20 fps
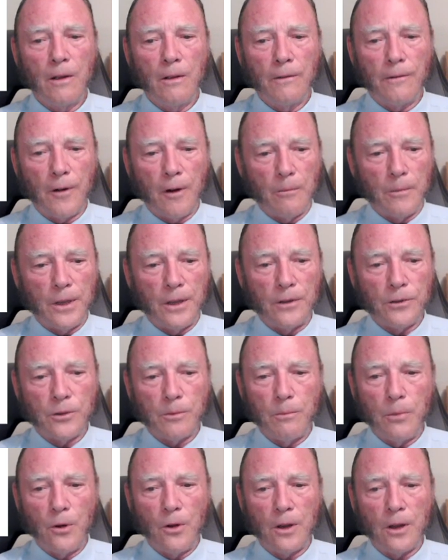From his
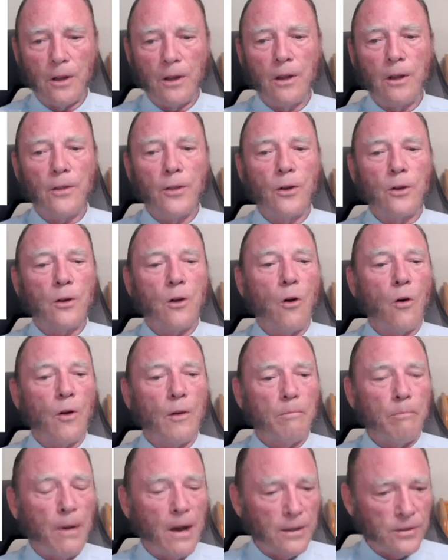book, The
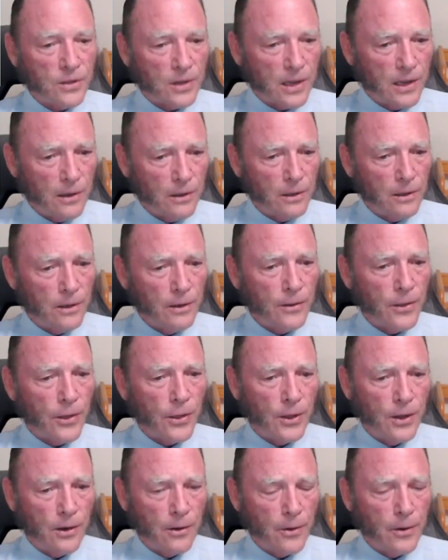Corpuscular
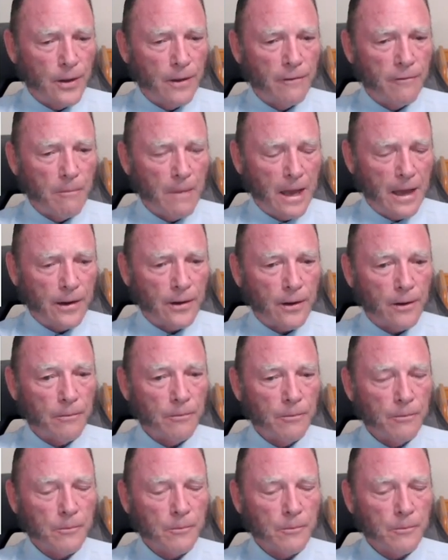Theory of Matter.